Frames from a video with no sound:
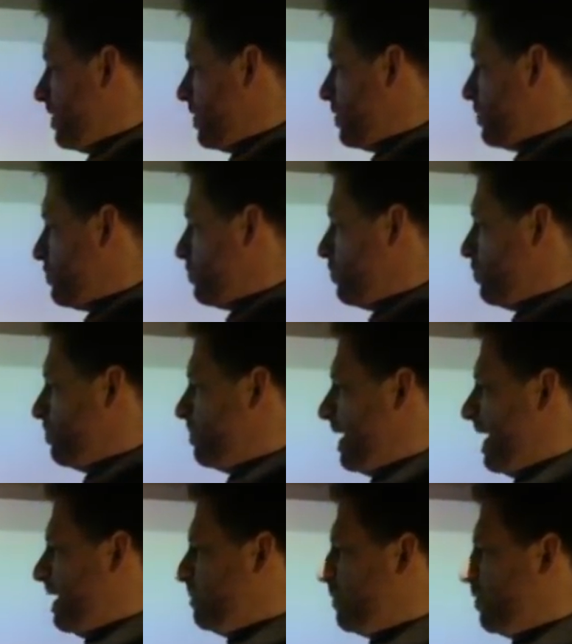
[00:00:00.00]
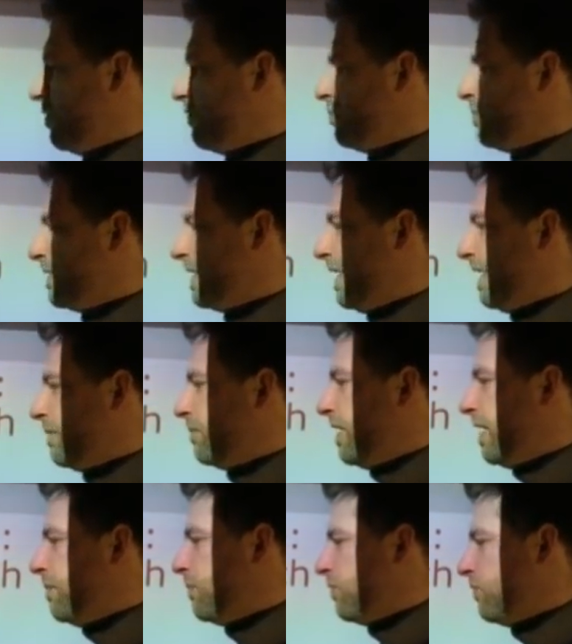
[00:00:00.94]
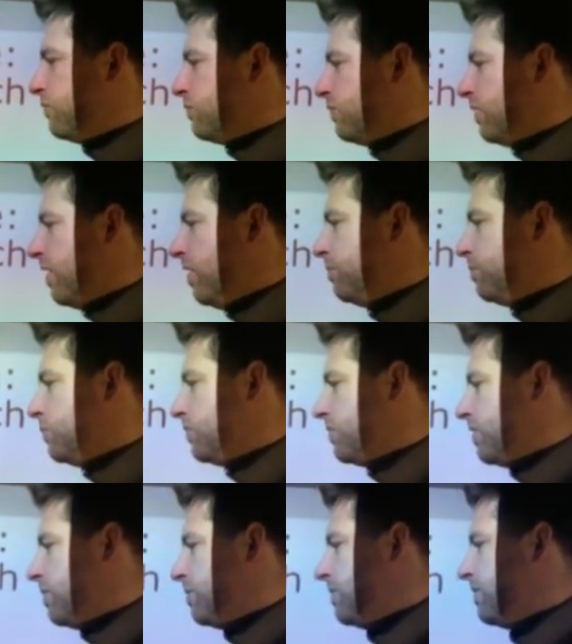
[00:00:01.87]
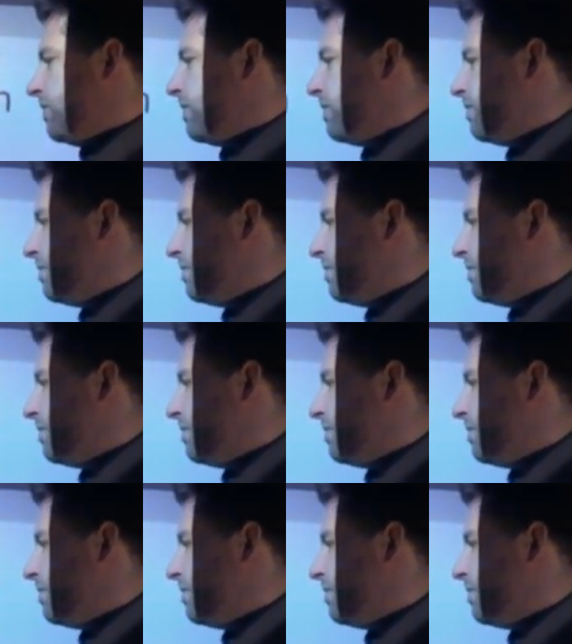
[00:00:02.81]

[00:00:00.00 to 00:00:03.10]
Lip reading: through a metallic bimorph, to an output terminal.